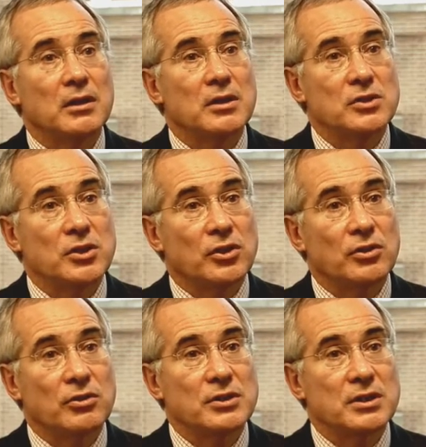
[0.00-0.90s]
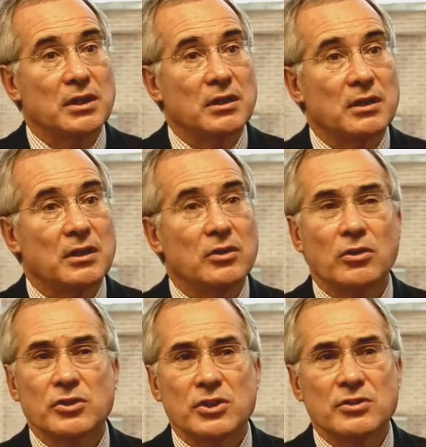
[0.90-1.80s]
security, and
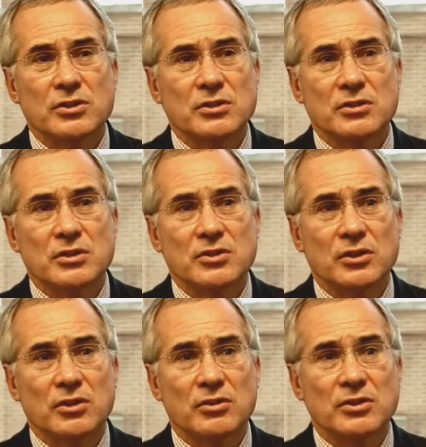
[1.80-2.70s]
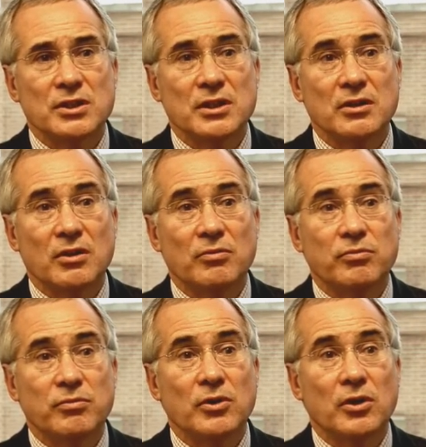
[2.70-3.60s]
not just the security of
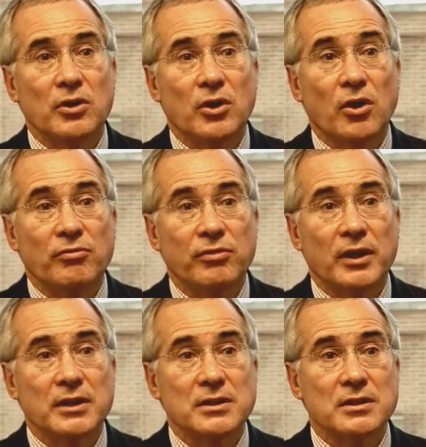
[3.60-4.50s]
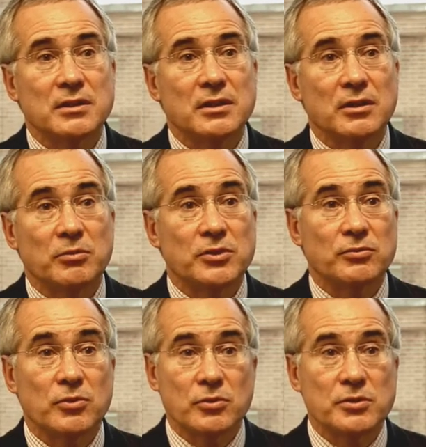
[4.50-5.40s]
conflict, which
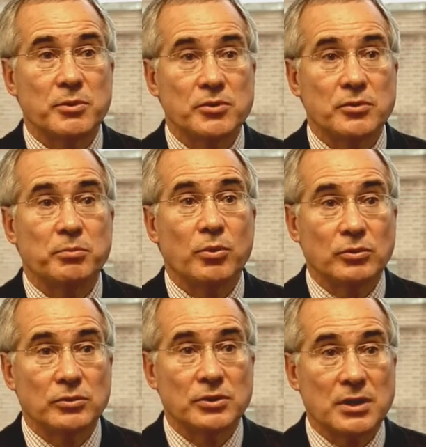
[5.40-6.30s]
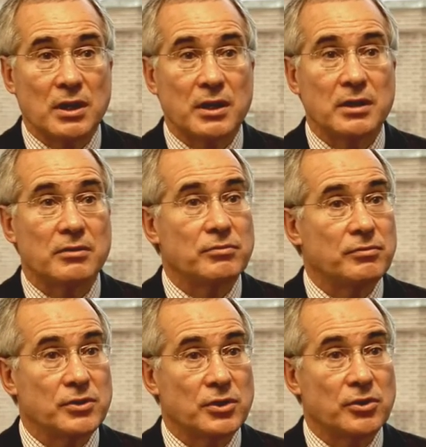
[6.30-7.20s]
of course the most important side of
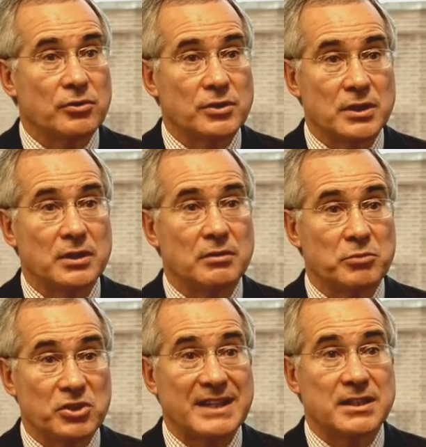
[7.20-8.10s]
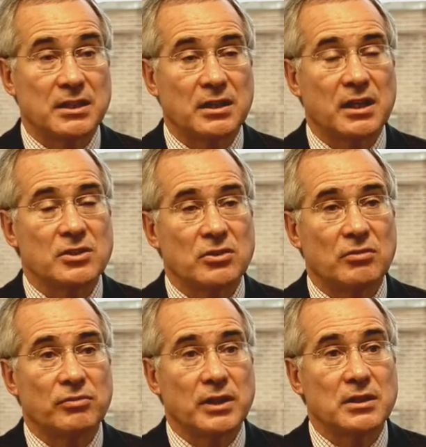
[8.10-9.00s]
security, protecting against
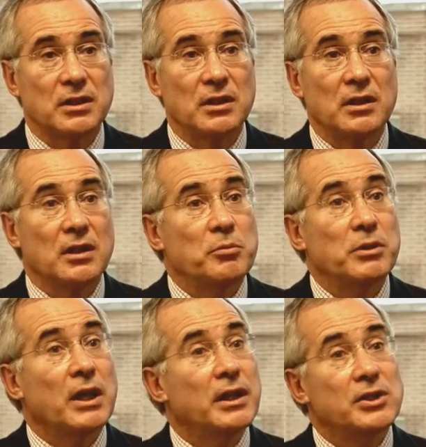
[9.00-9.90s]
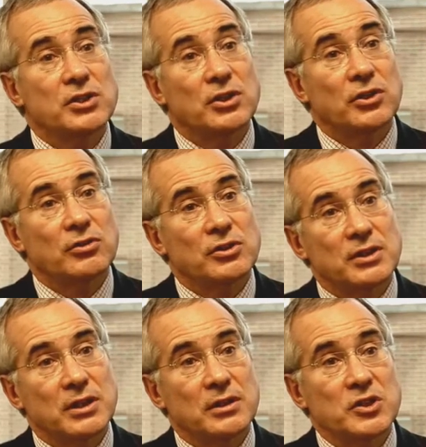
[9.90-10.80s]
conflict, but energy
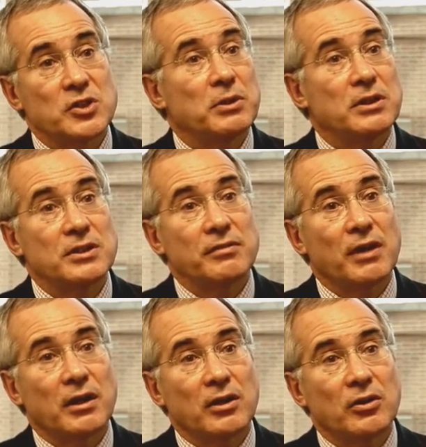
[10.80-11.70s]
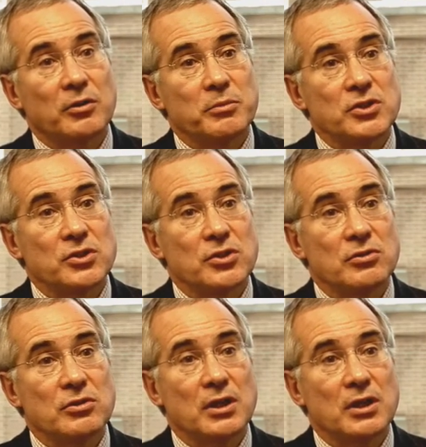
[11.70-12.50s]
security and the stability of our economies too.